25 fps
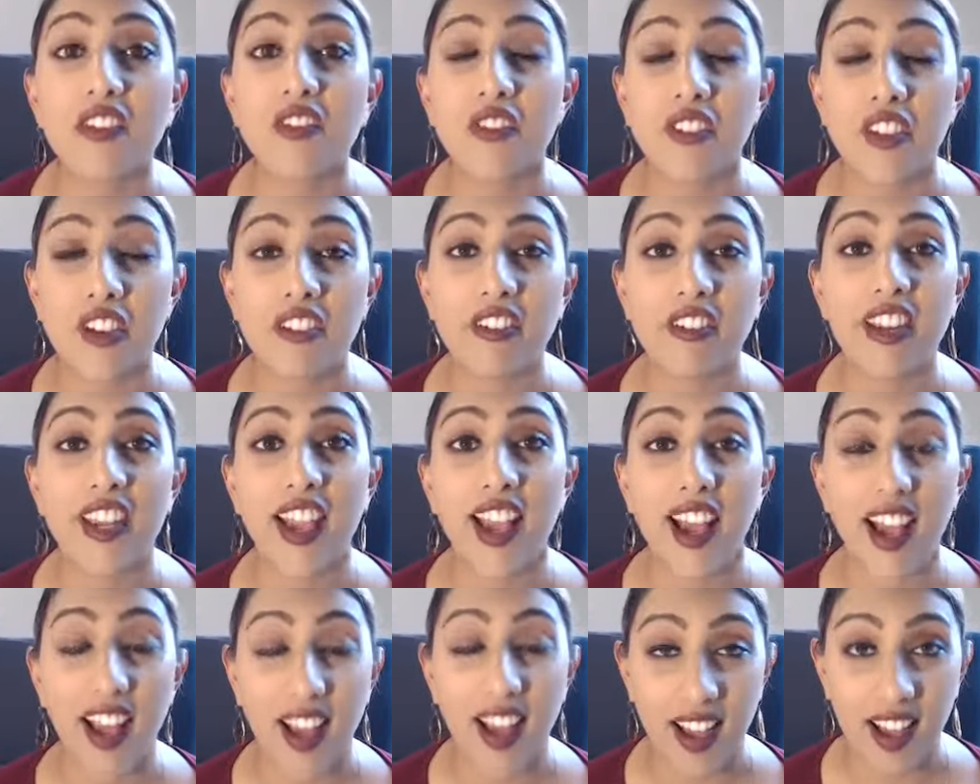very
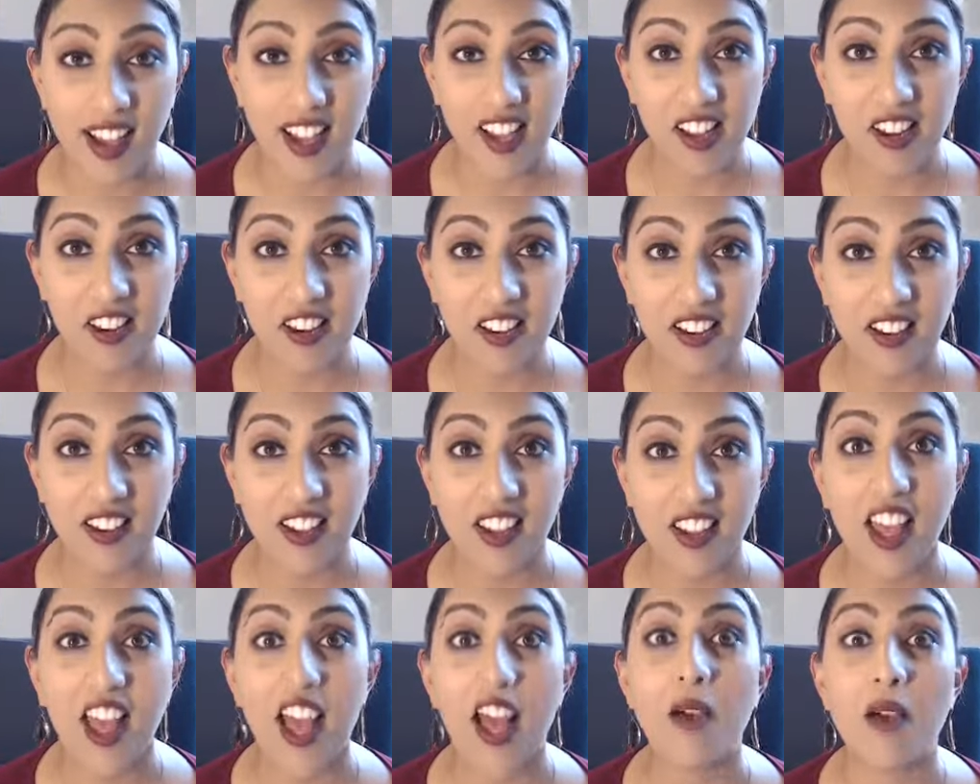hard
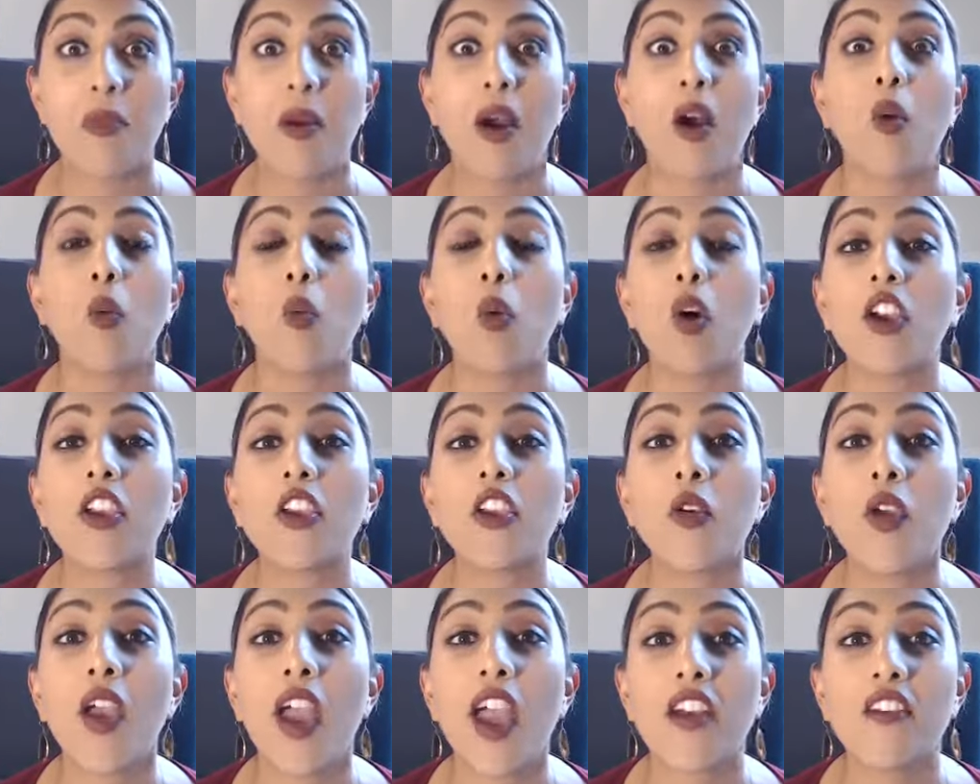about what
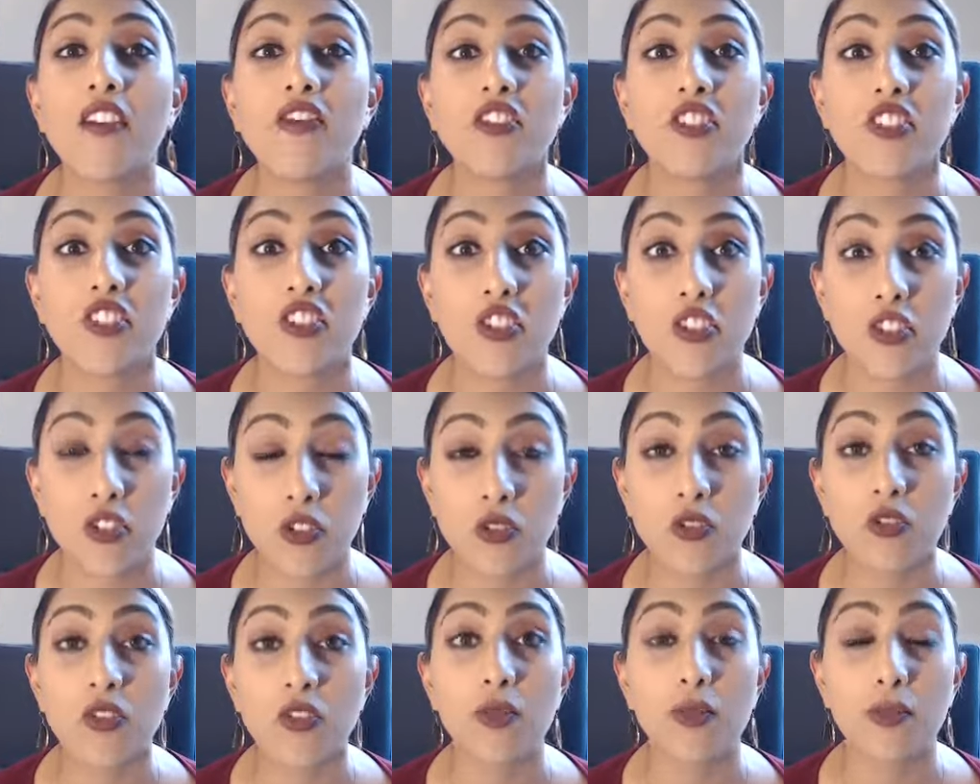you have to
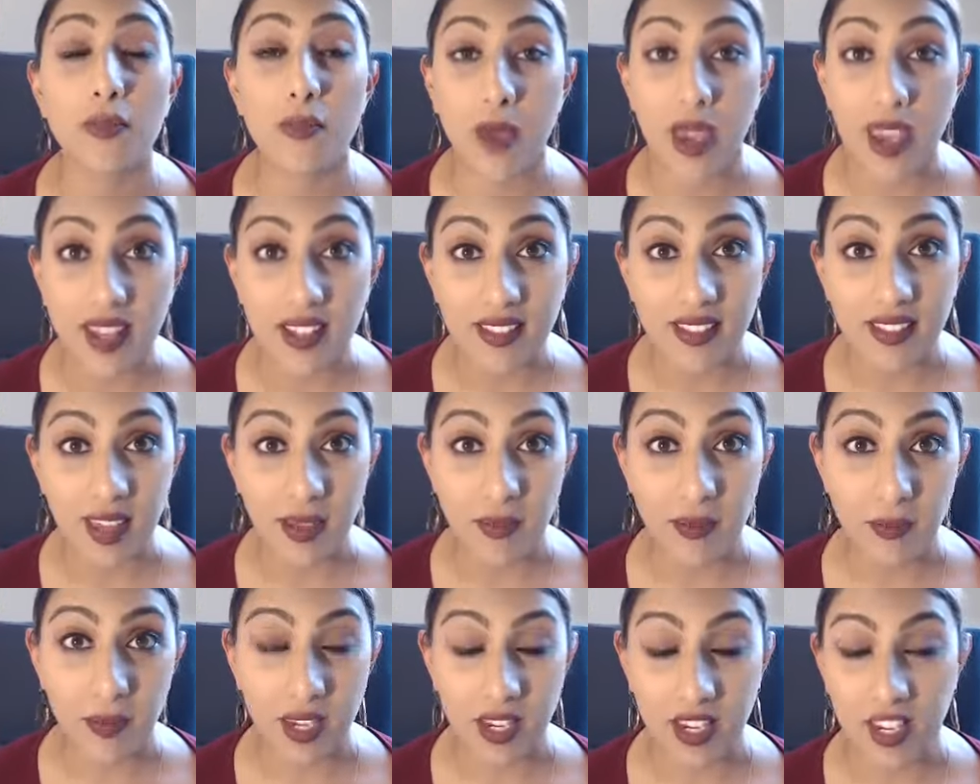do to make
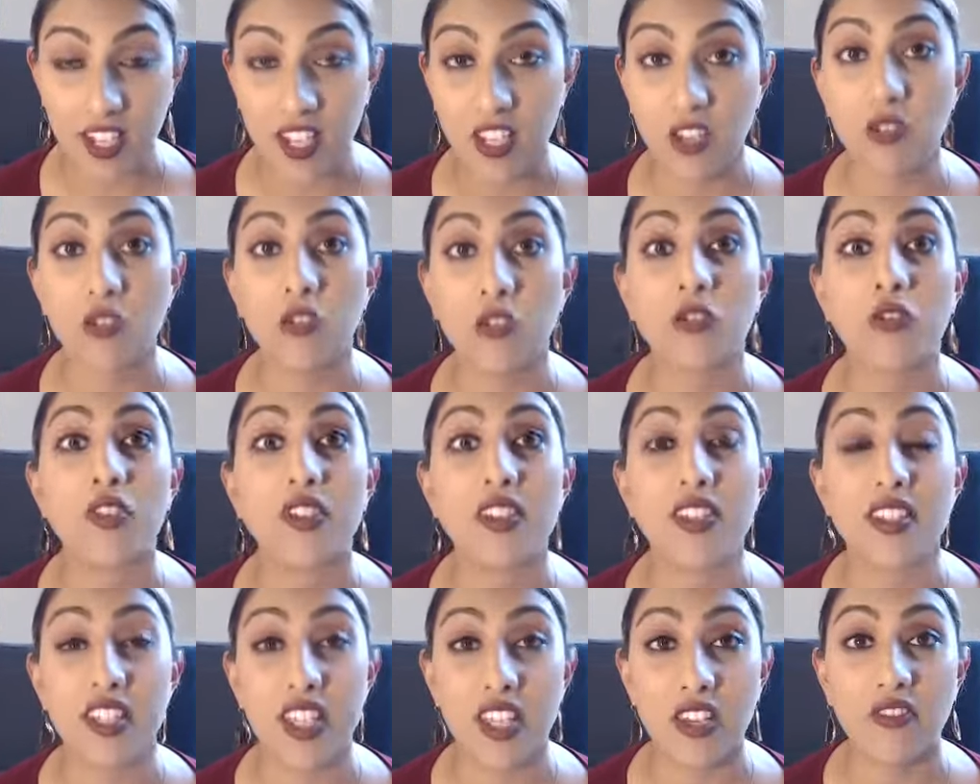that money or
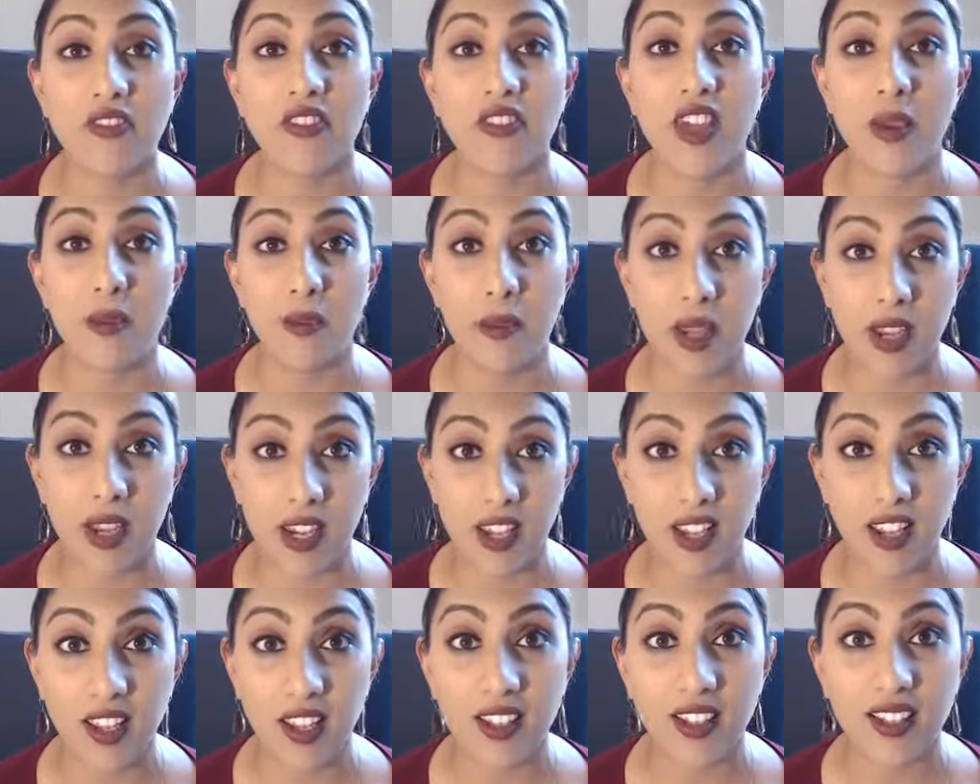receive that
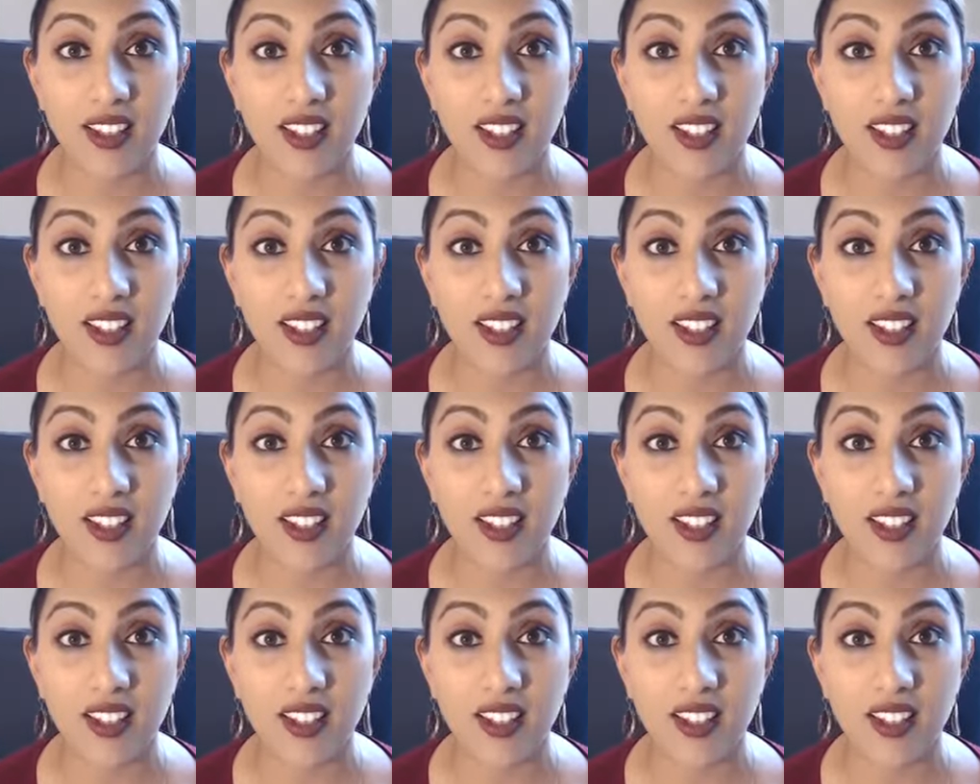money.